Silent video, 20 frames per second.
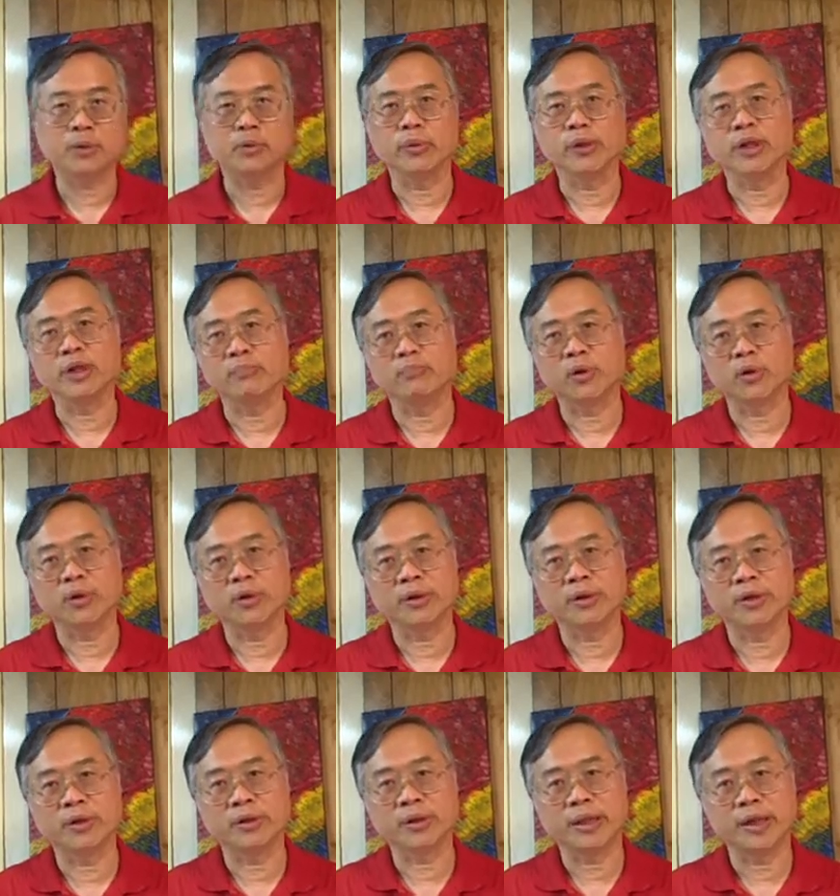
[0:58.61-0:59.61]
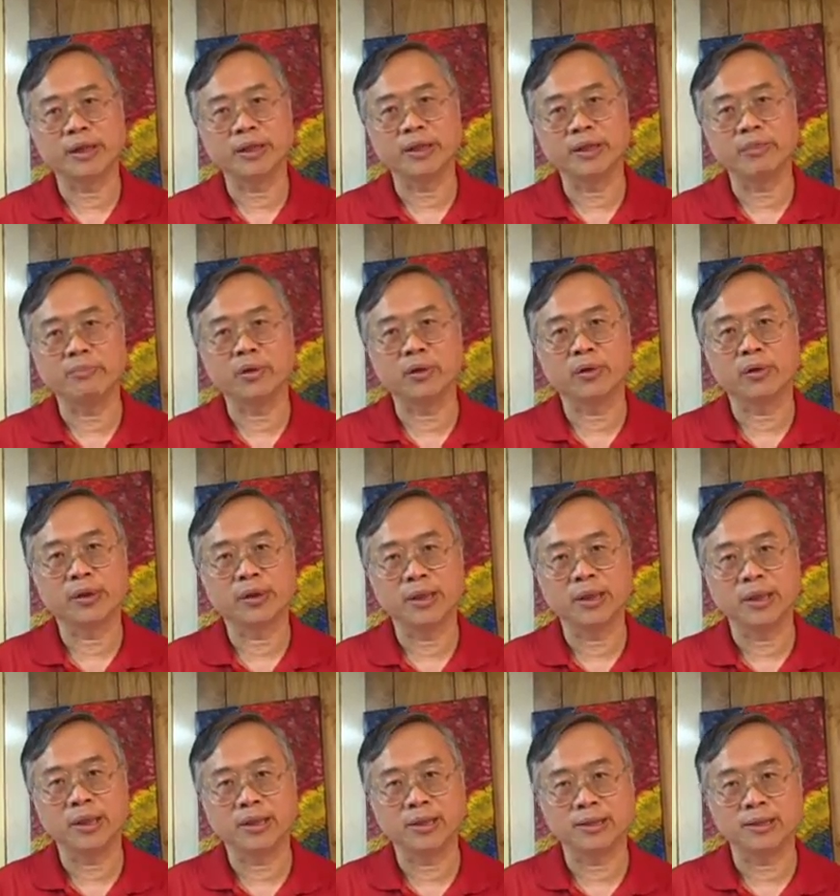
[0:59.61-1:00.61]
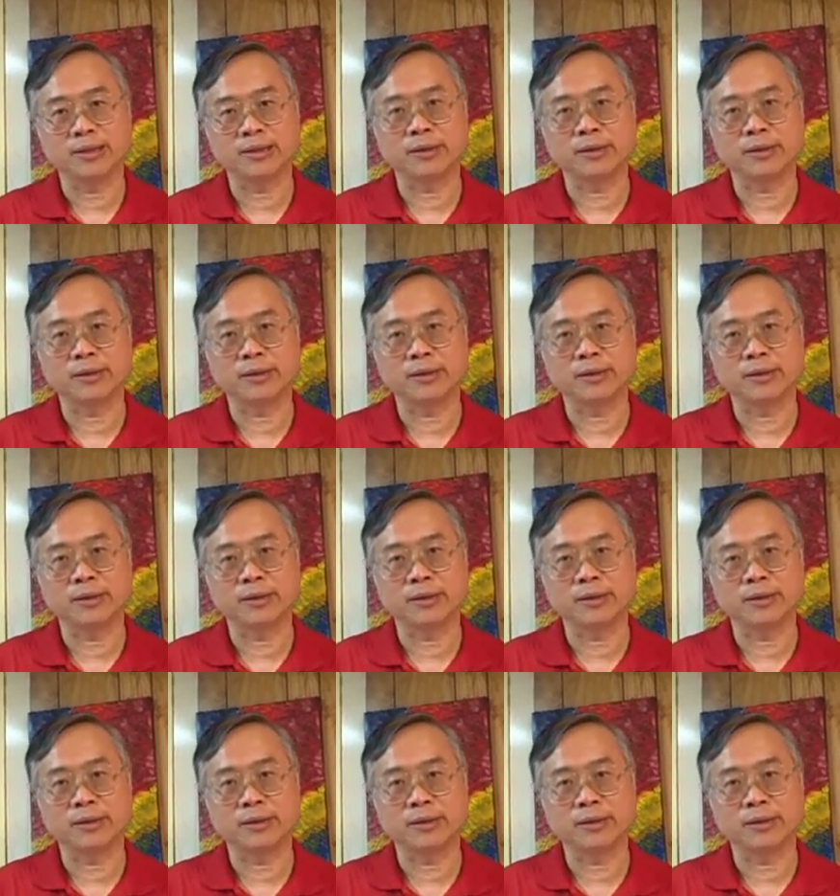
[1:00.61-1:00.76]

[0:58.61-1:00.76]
between employer and employees